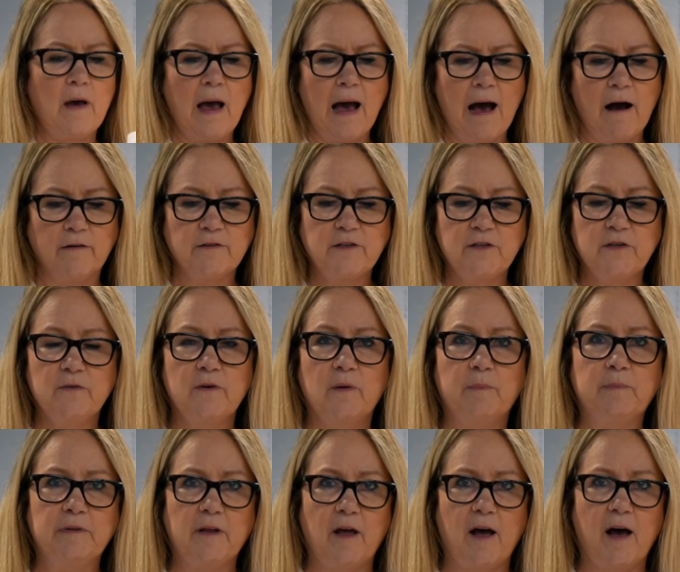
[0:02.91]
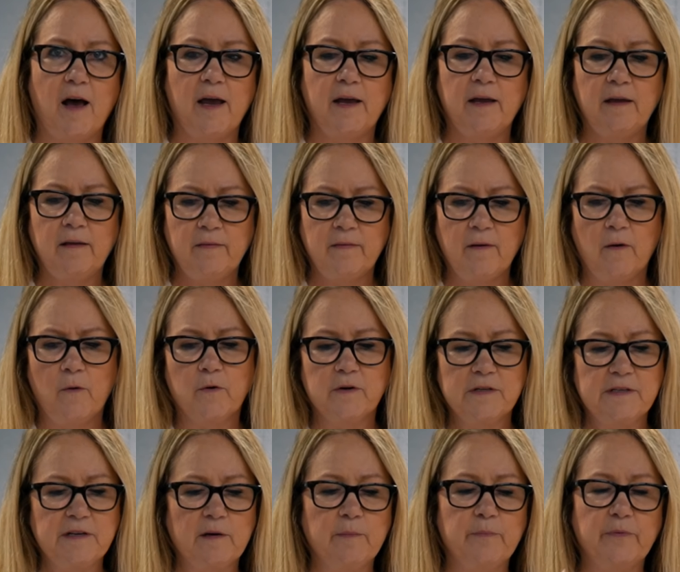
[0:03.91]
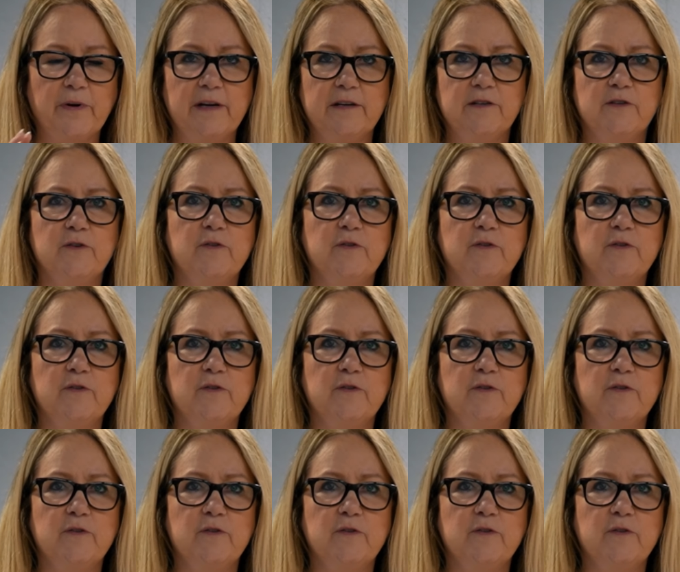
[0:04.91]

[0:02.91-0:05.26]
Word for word: how to apply the horsehair braid